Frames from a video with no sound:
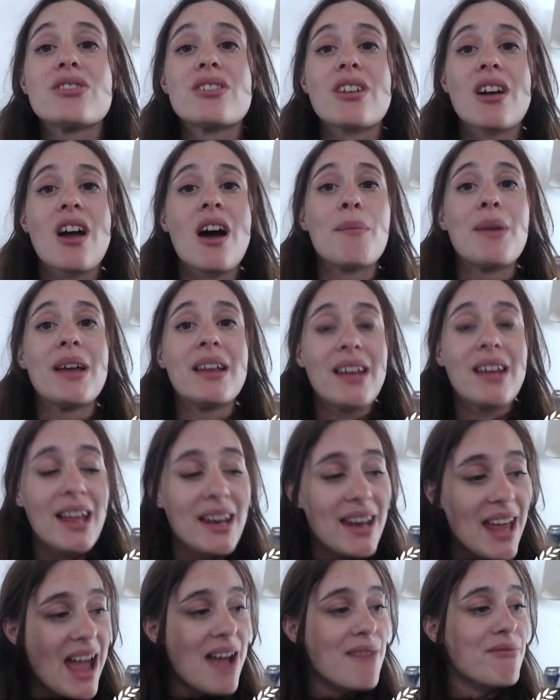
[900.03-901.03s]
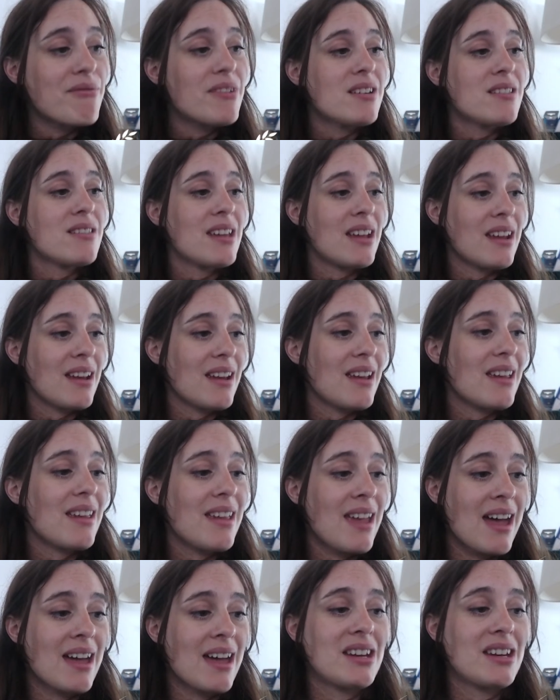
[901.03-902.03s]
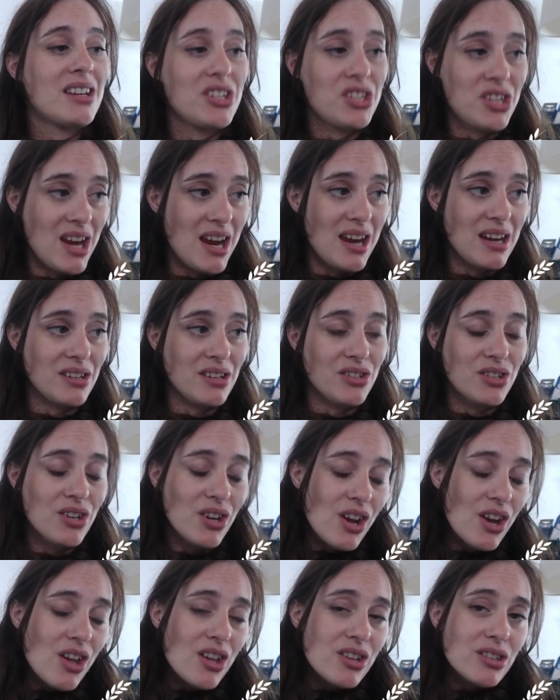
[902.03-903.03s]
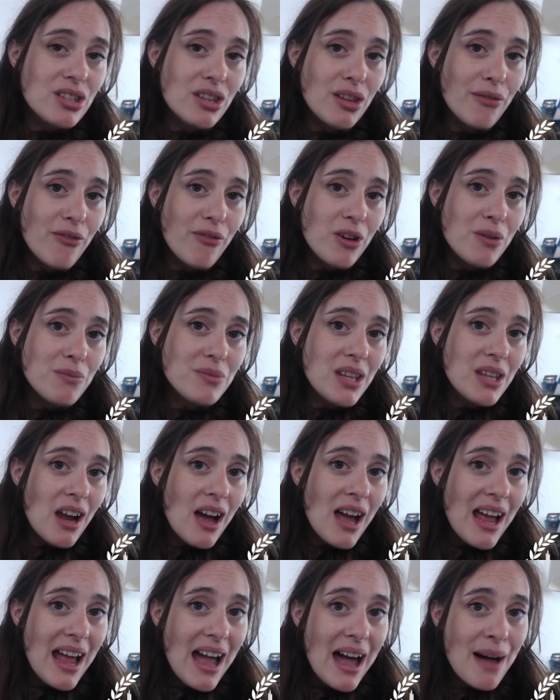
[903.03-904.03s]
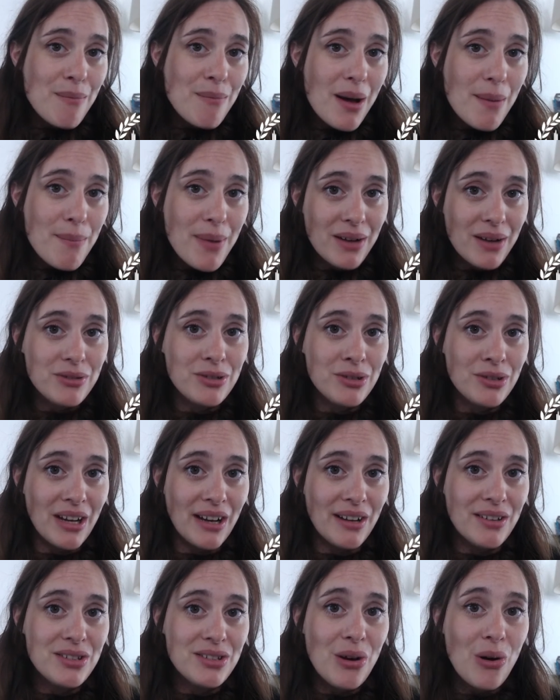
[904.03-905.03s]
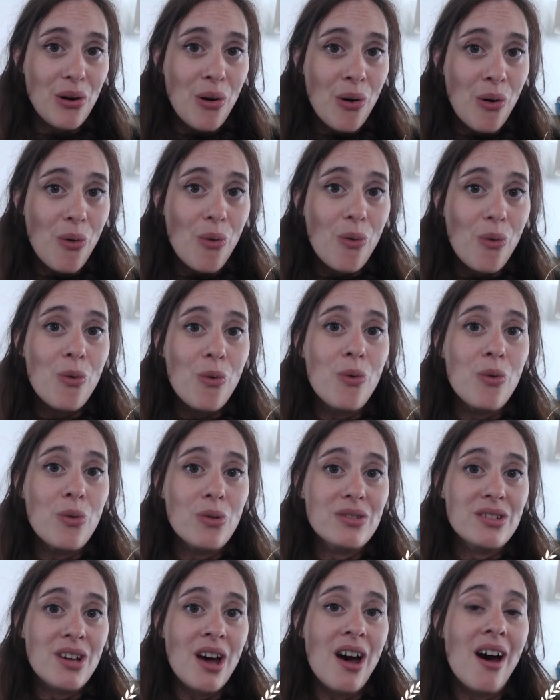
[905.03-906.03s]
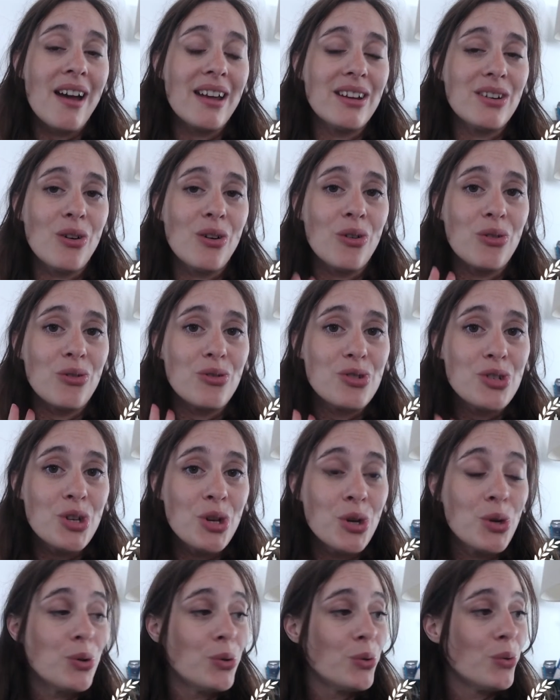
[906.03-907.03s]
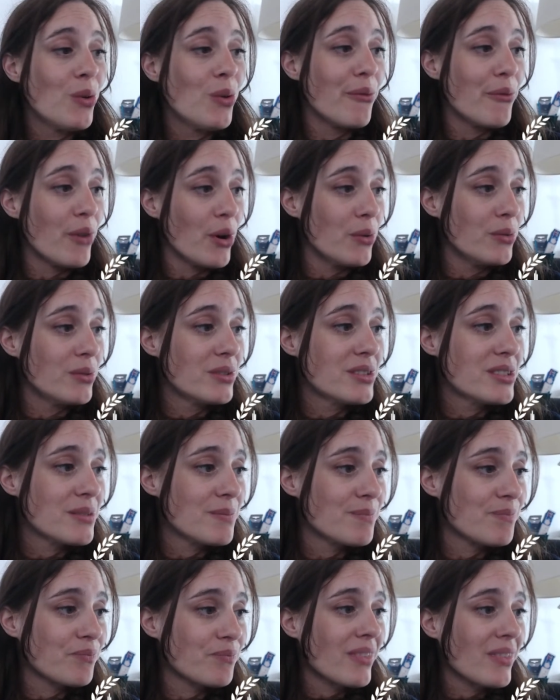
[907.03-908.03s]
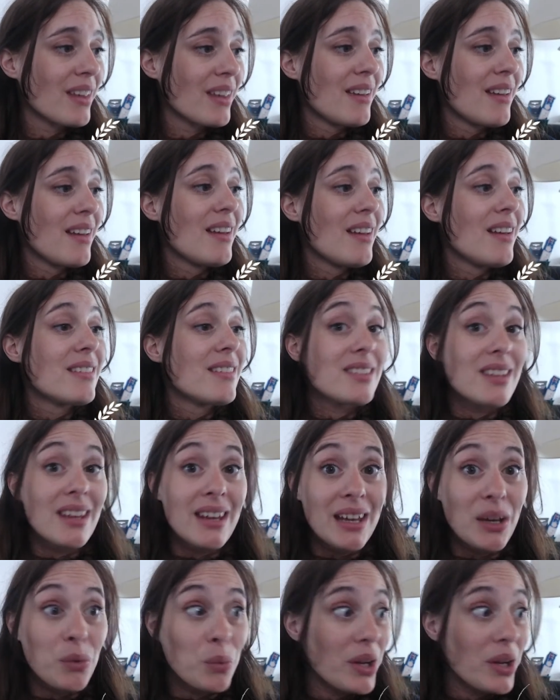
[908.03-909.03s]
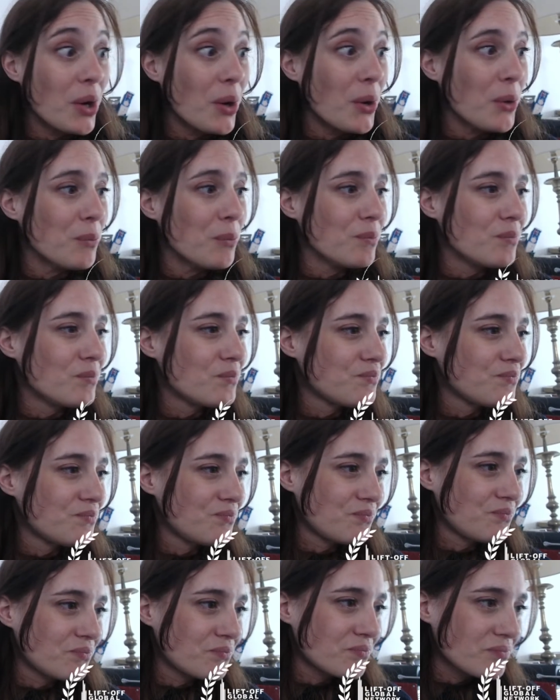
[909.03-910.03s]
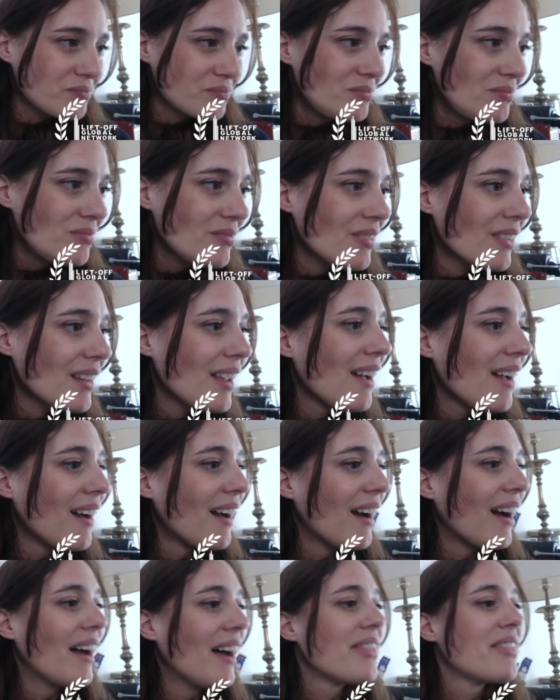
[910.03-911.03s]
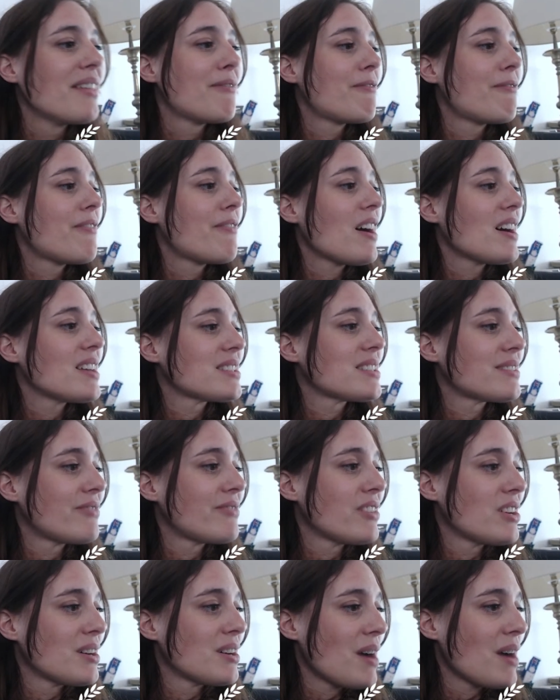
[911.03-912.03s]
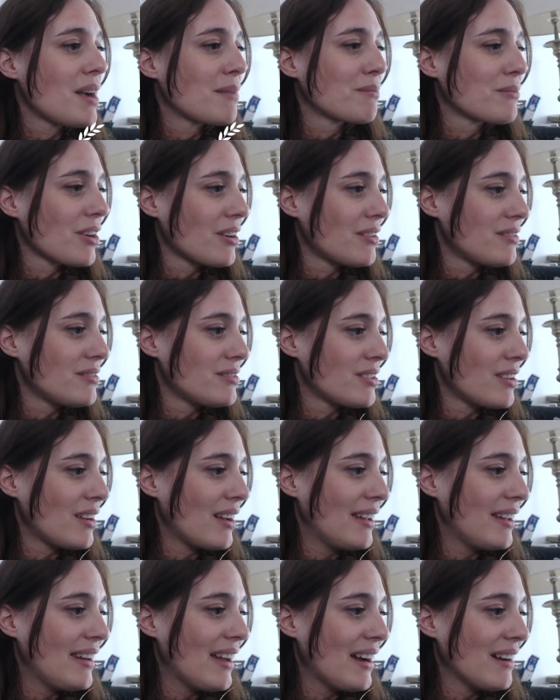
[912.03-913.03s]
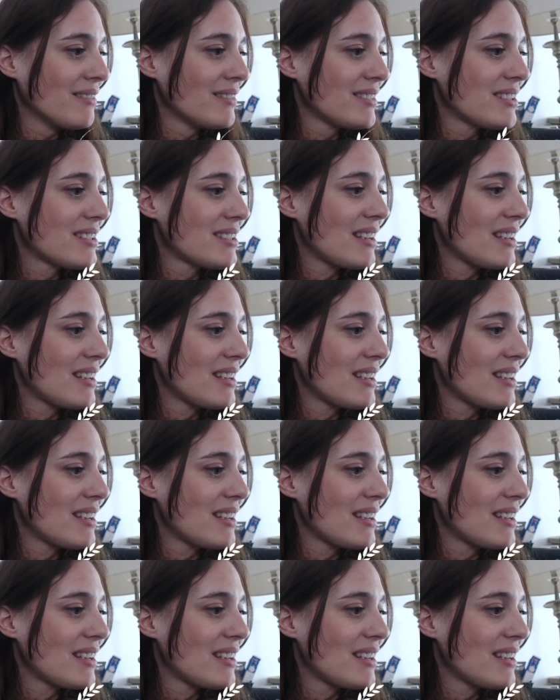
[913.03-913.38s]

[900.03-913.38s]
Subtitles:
to come in and everything can change. So the films that I am about to announce are all tied on 2 votes. So here we go. The first film I'm going to announce